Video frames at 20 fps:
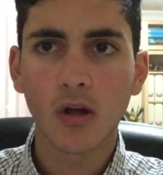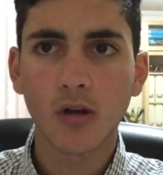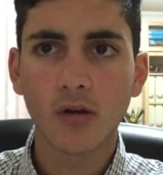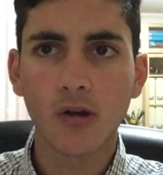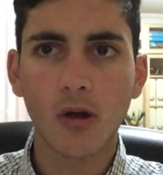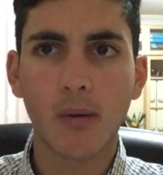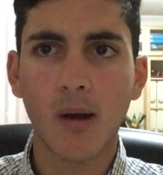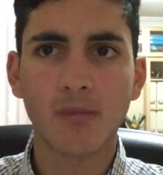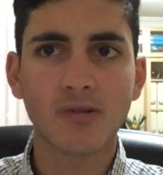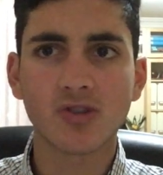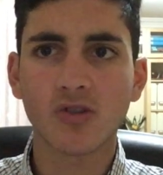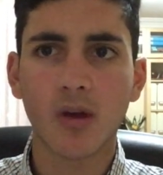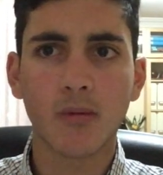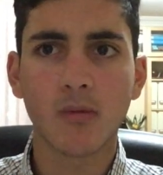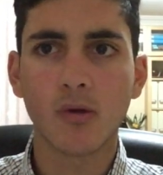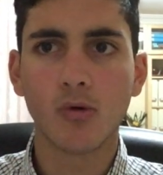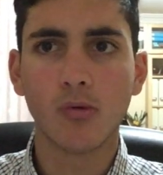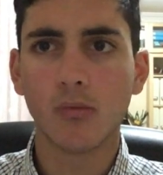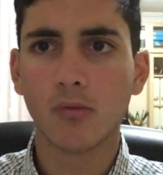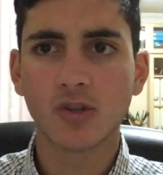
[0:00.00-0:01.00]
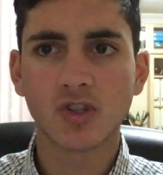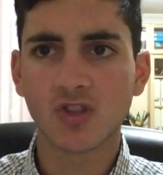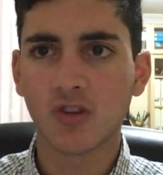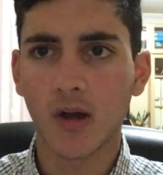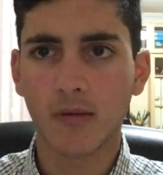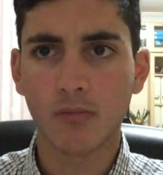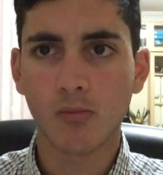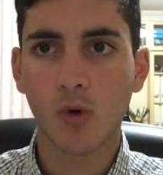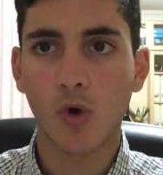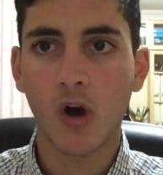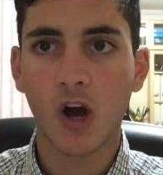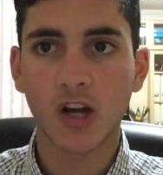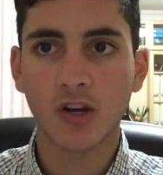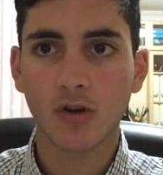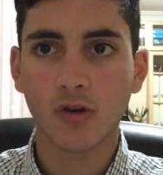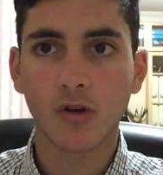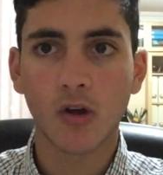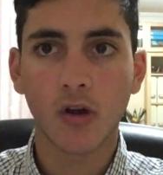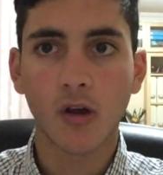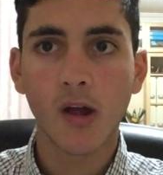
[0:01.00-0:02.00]
No, maybe slightly more. I
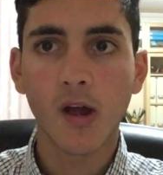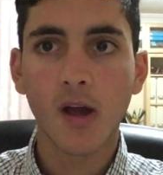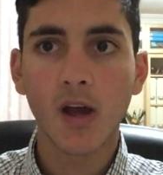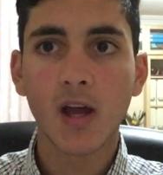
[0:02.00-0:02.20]
don't know.